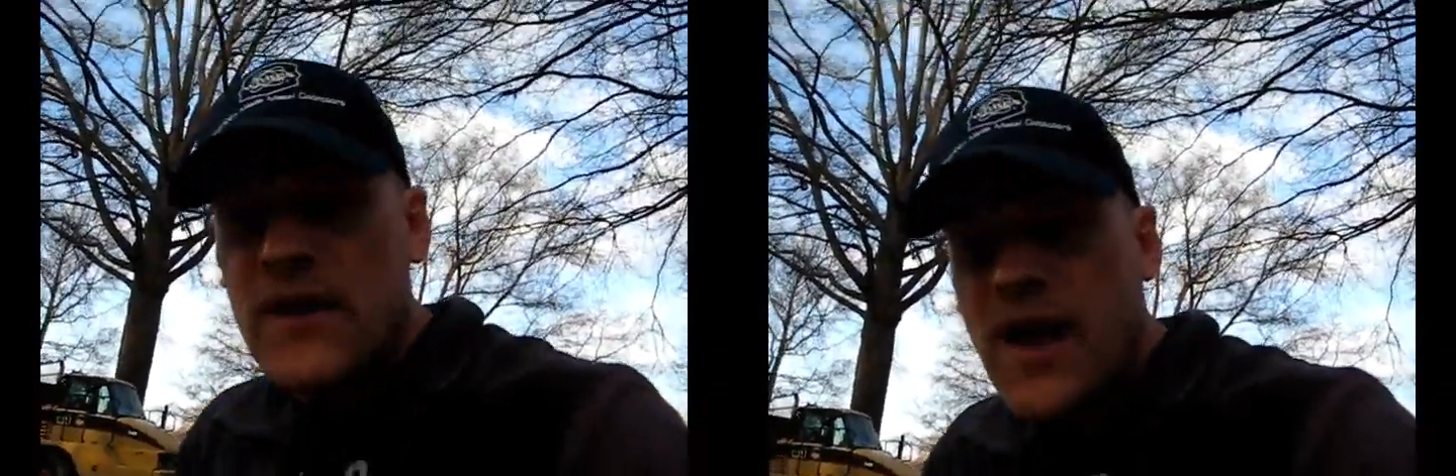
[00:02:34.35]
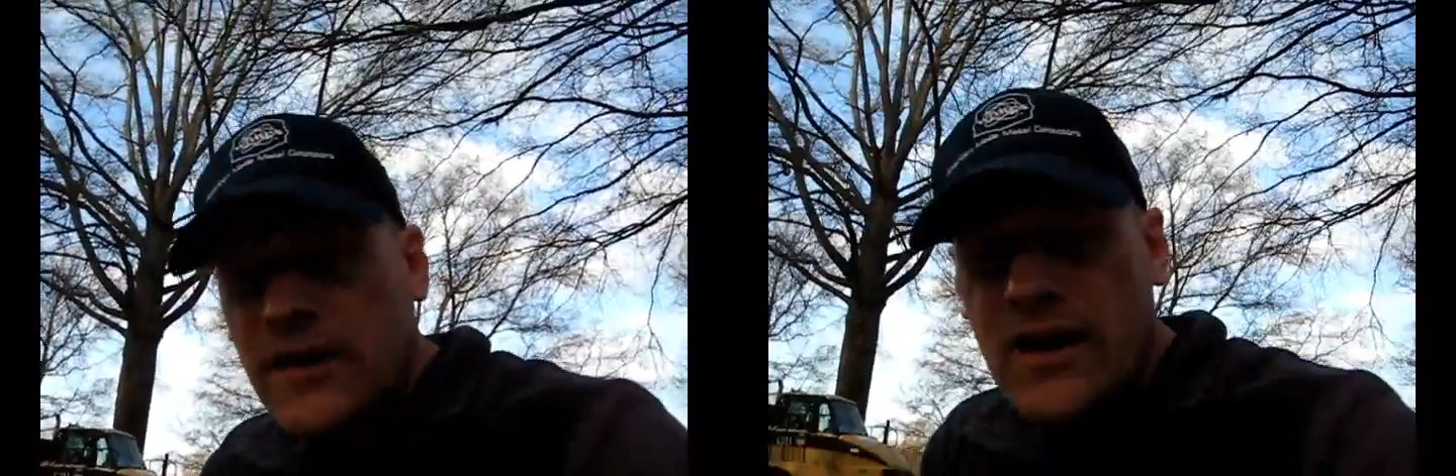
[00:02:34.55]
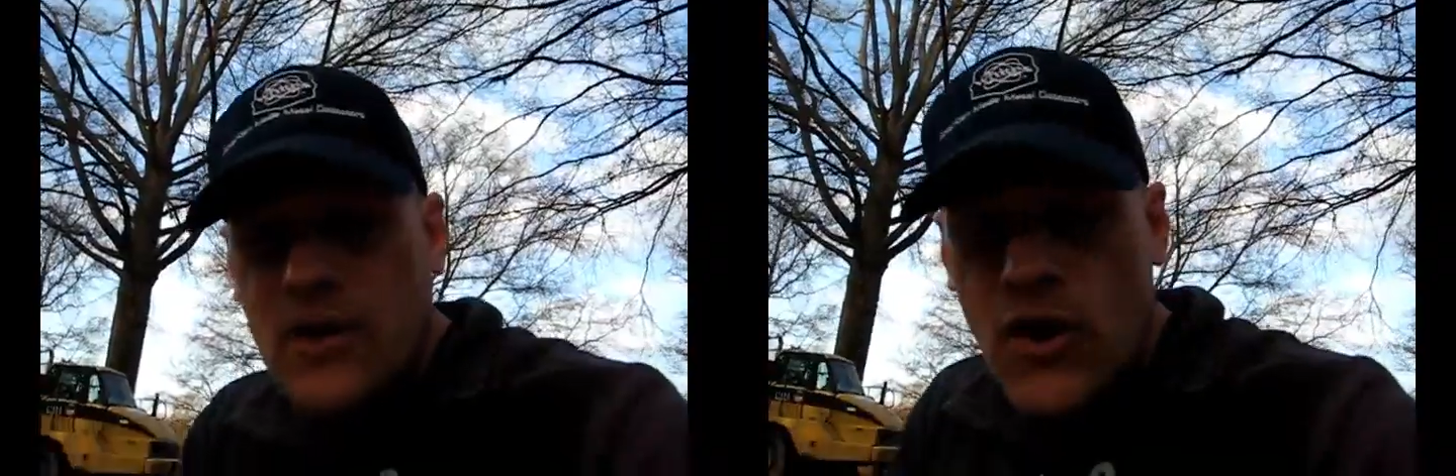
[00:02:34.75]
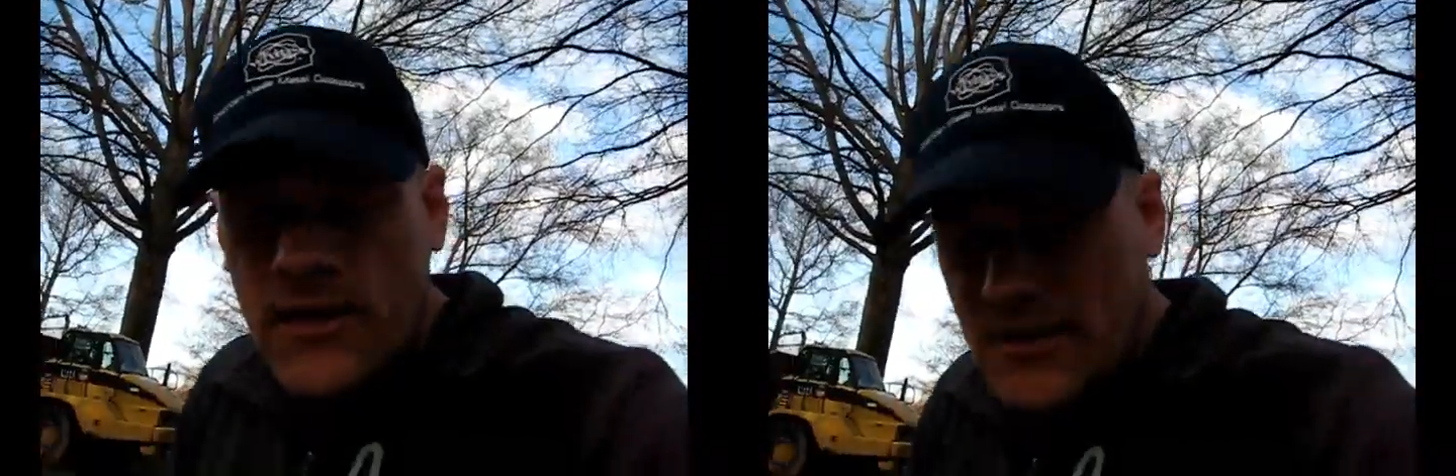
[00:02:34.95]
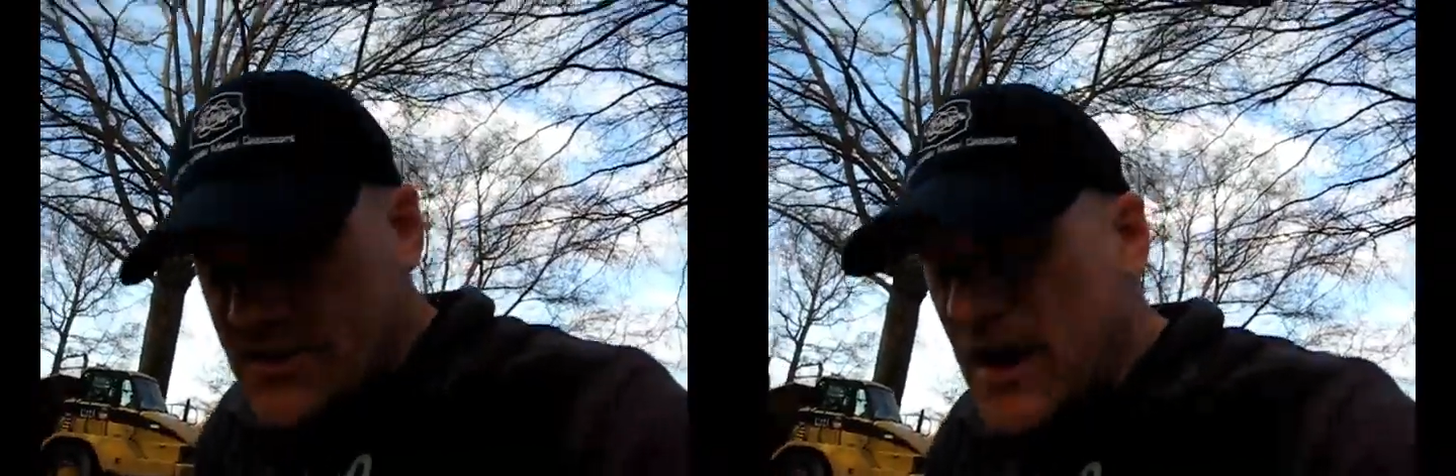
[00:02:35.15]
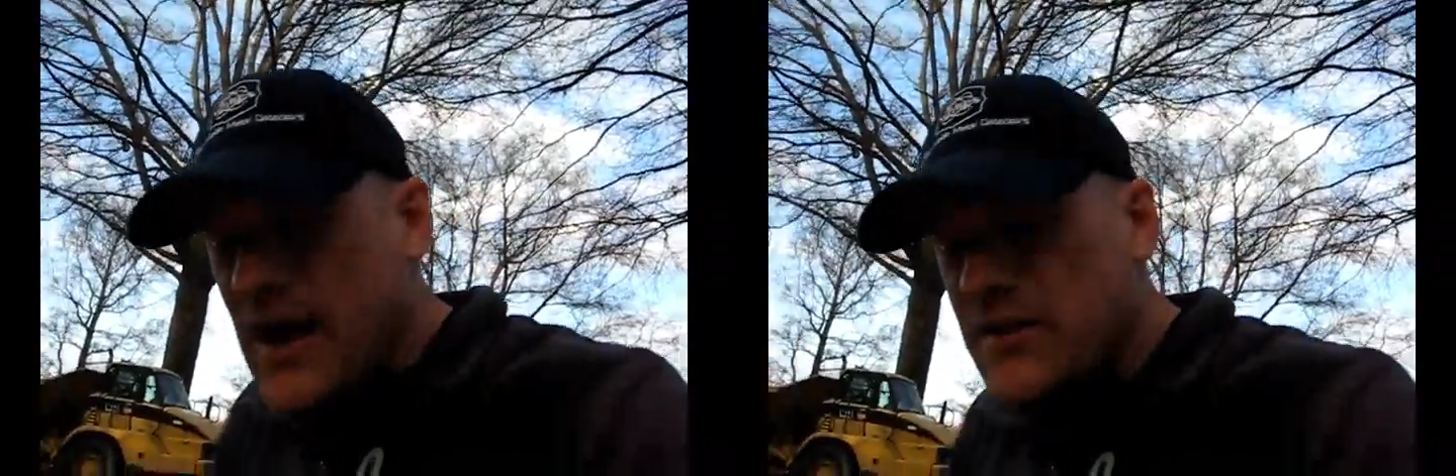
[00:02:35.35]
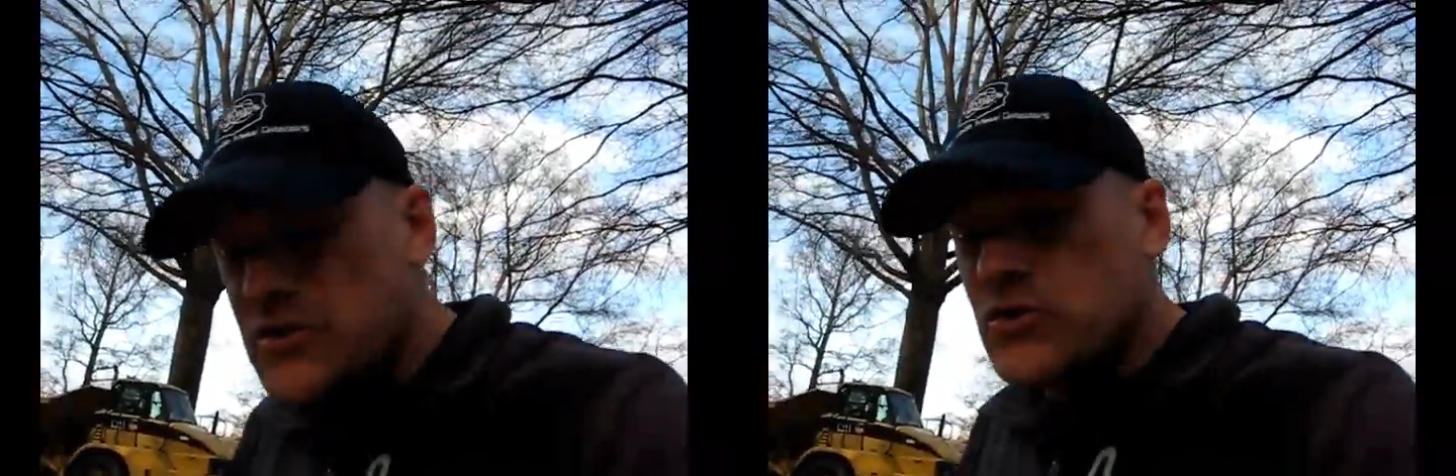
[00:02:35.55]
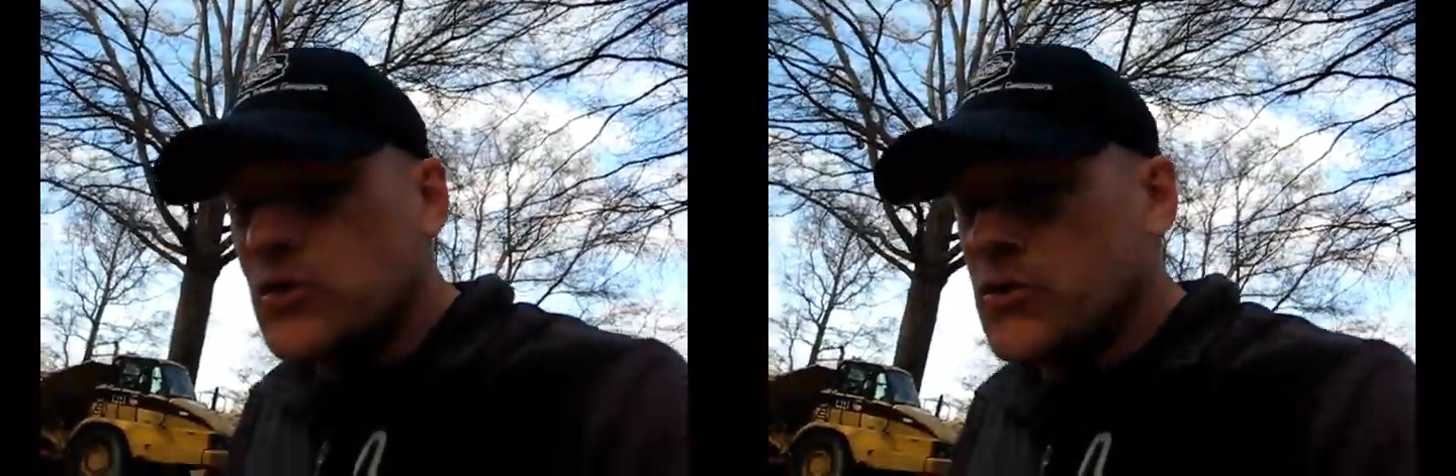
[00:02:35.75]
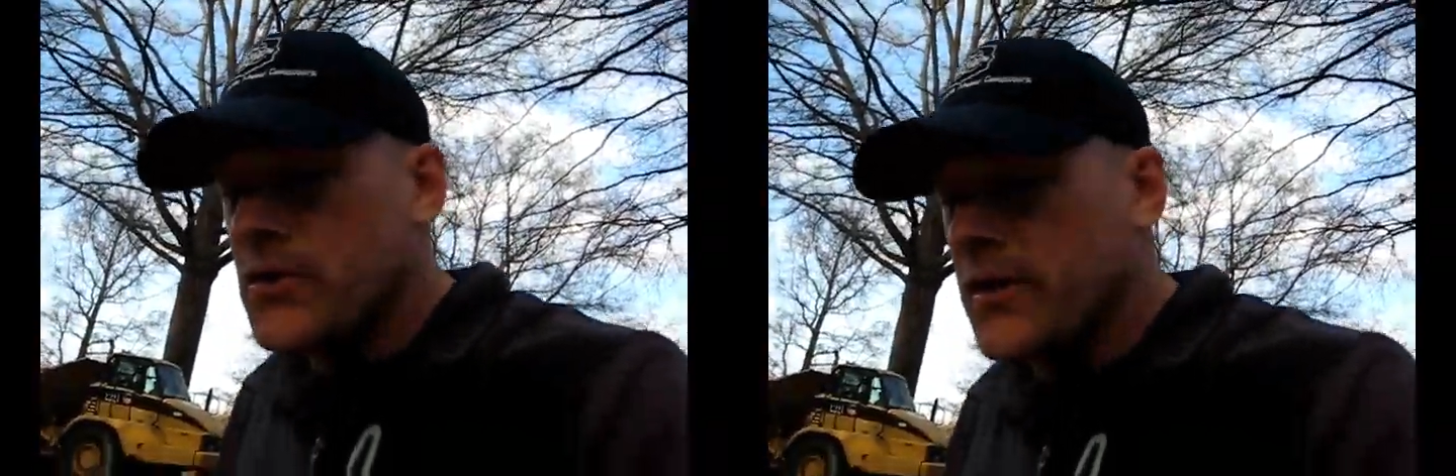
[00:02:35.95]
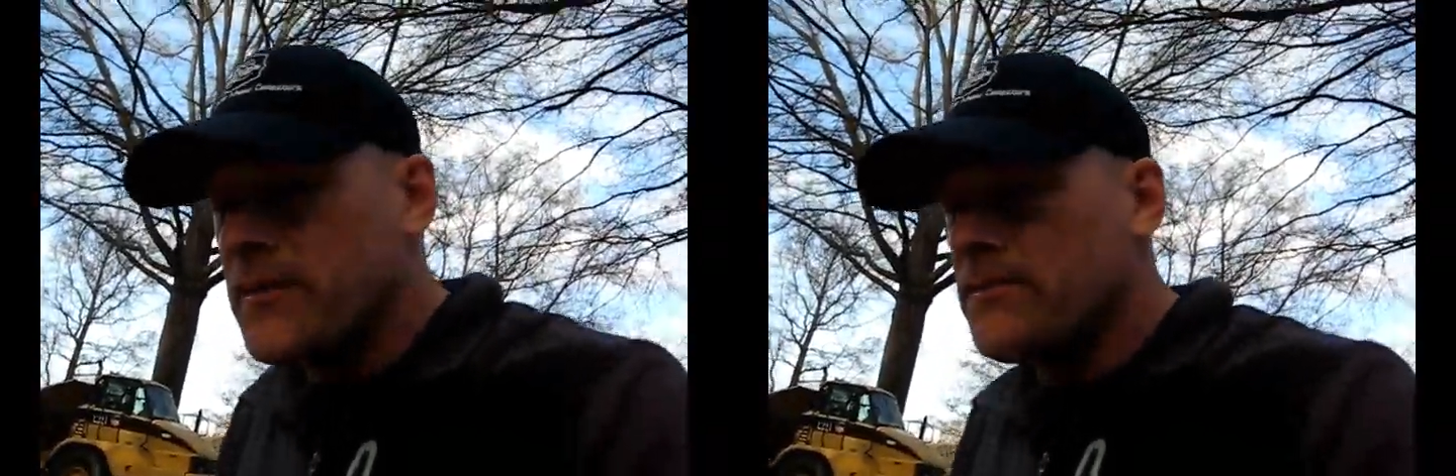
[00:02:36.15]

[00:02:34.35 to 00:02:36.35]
not get caught inside the jewelry.